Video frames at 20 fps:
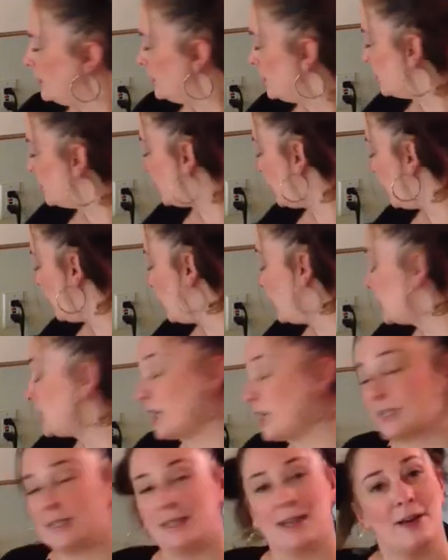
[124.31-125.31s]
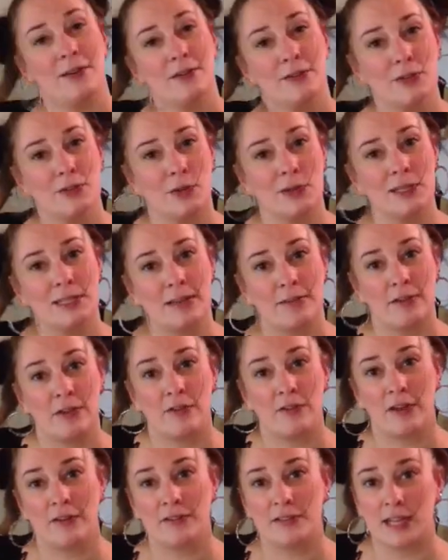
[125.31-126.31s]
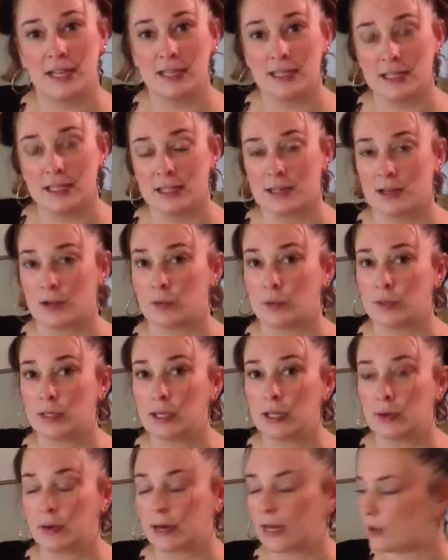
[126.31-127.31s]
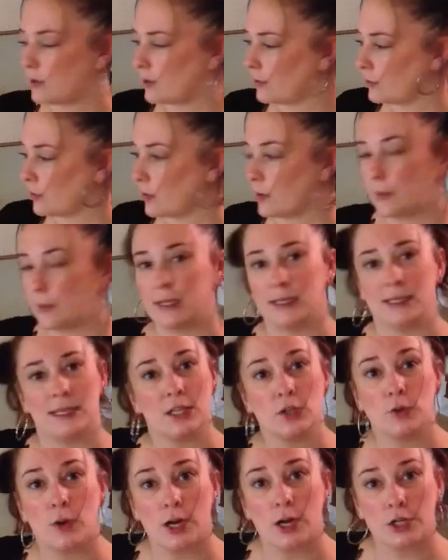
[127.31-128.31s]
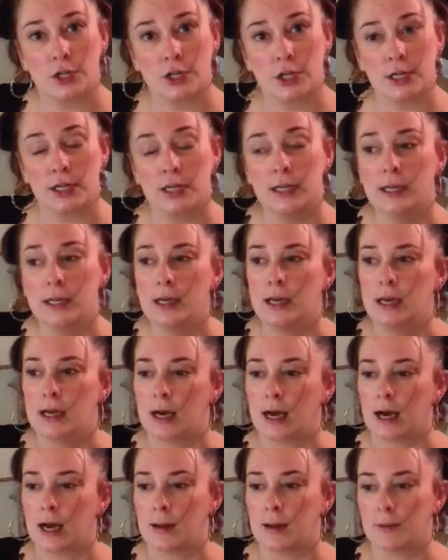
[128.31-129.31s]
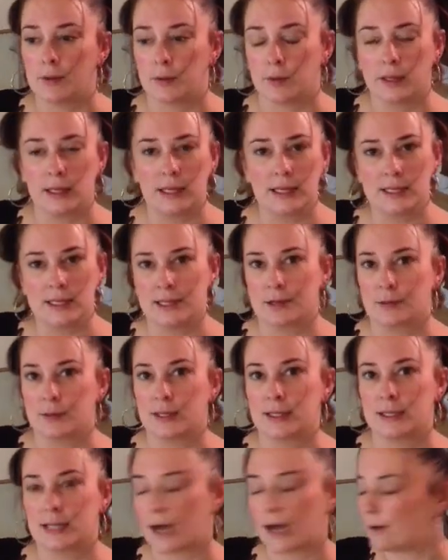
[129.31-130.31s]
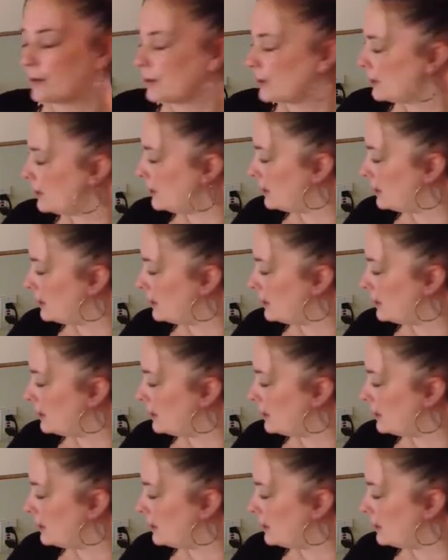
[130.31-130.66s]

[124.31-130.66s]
So I checked it out. It was only 75 cents. They're really great. You can throw them in the dishwasher. They're really easy to rinse out.